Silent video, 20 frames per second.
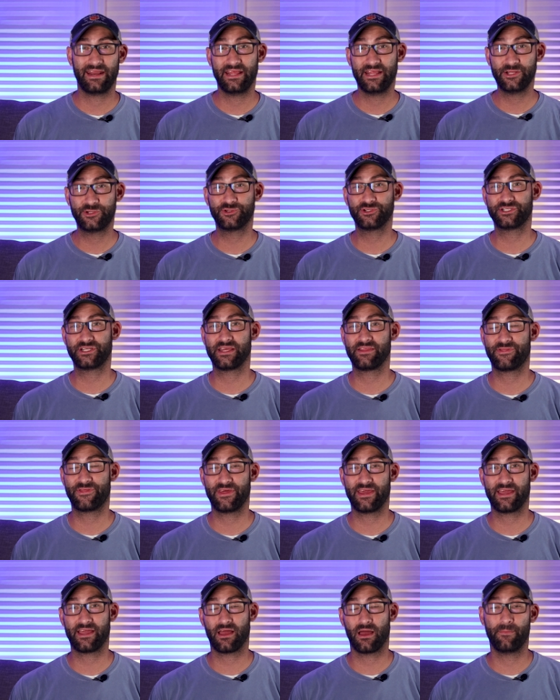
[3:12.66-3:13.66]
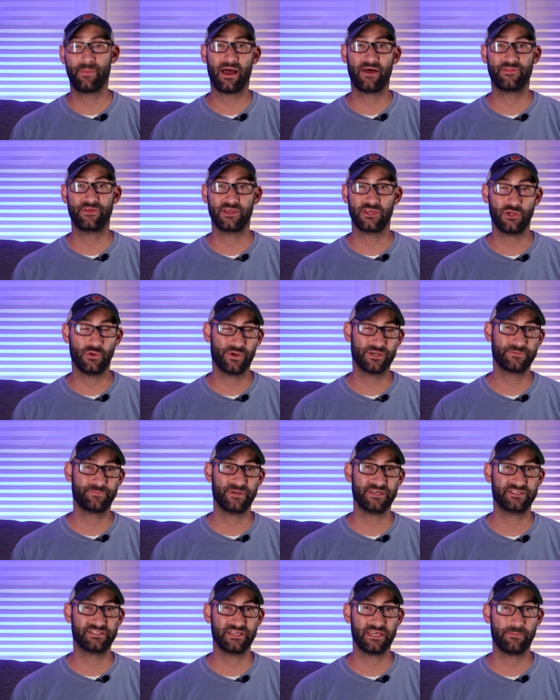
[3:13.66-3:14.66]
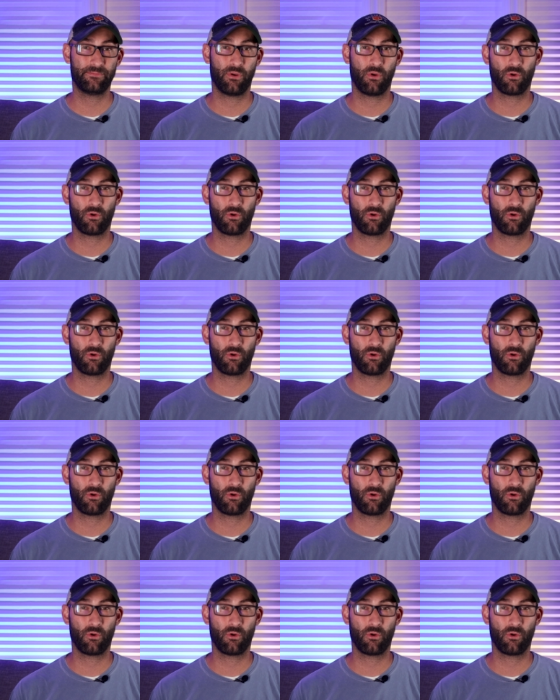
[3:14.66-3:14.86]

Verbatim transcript: And an interesting thing about the USB-C